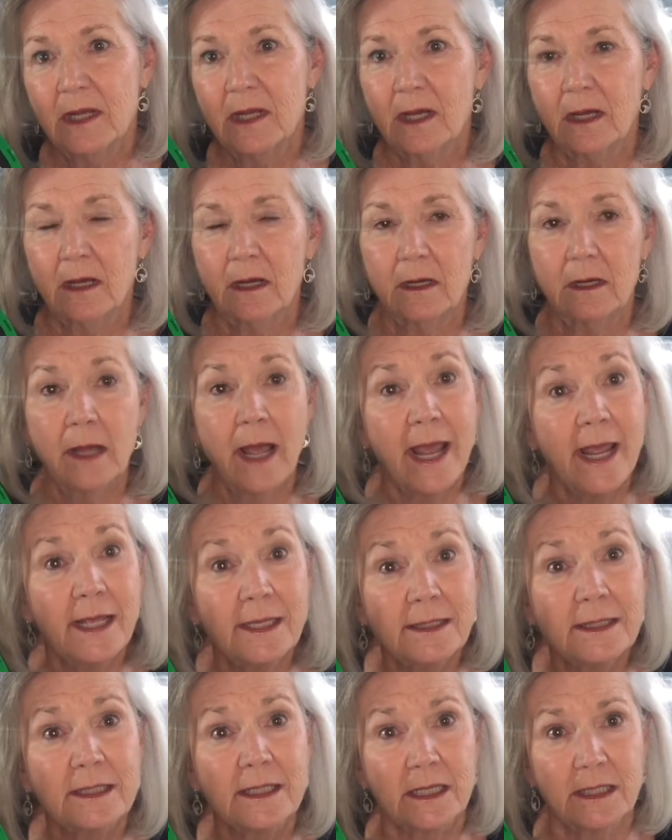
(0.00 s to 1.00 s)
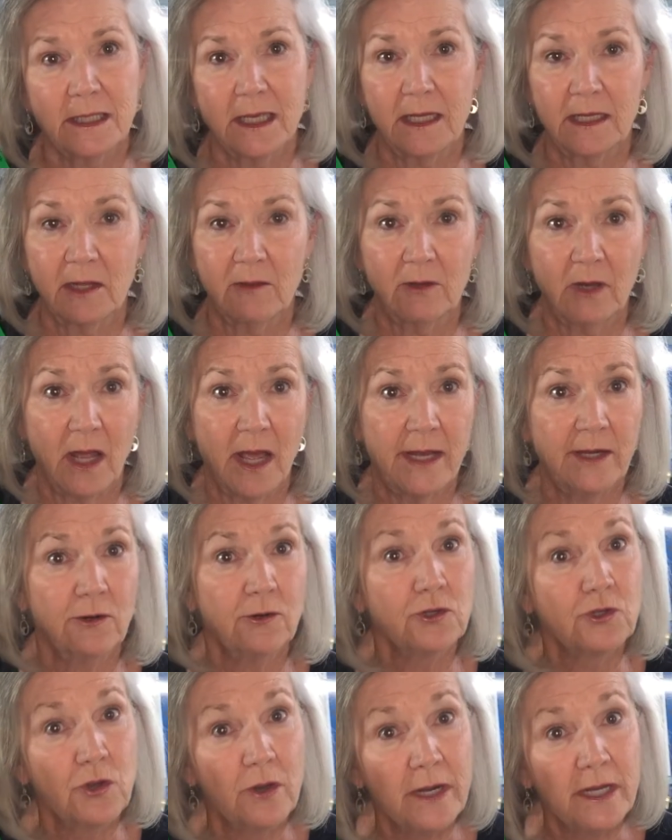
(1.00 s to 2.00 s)
Hansa yellow light, or
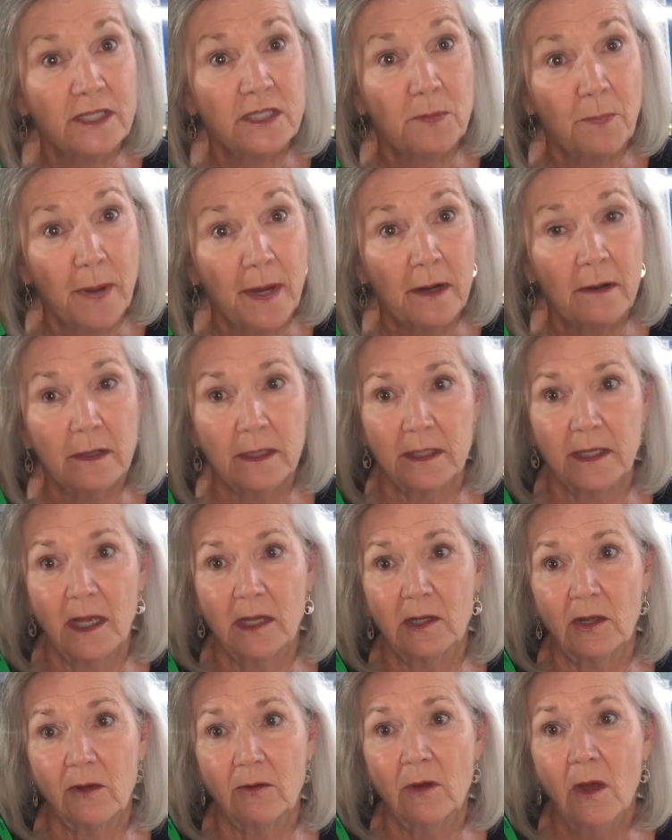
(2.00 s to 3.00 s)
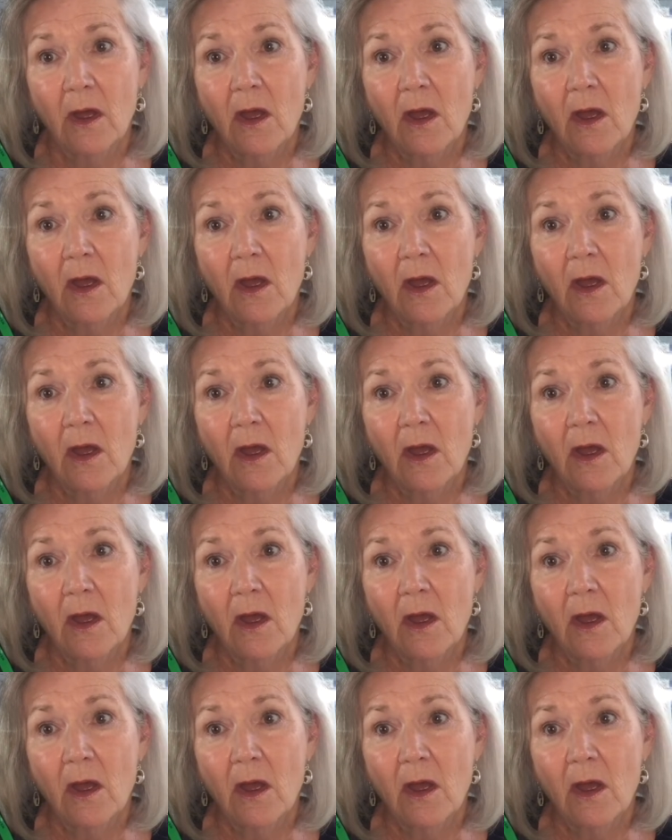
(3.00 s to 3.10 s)
transparent yellow